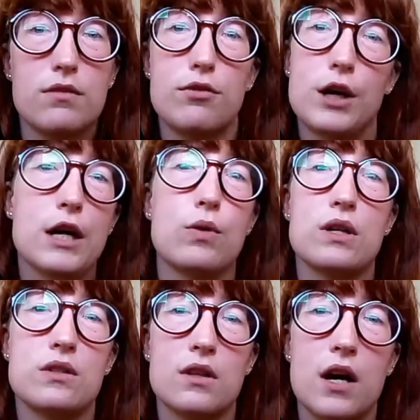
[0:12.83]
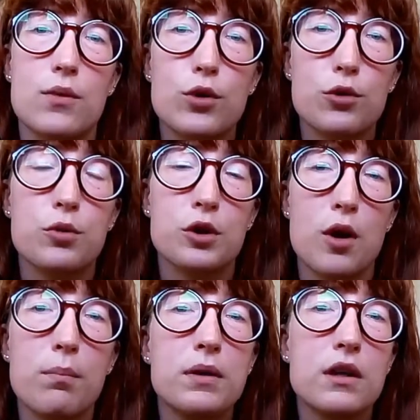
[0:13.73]
for ayahuasca. I work with a
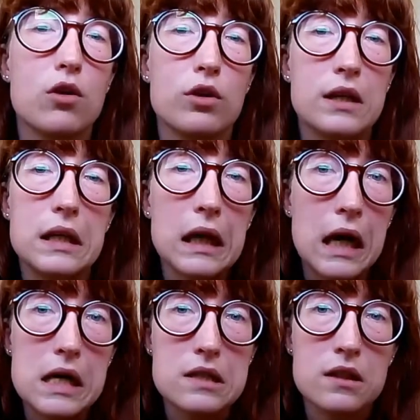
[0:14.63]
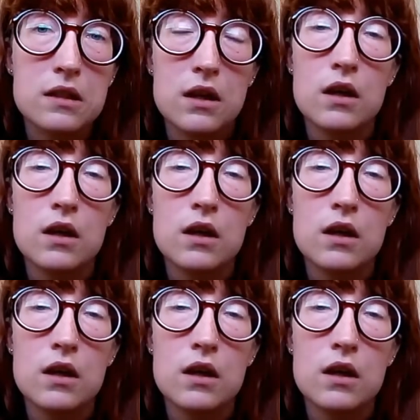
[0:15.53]
company called Maria-Theresa,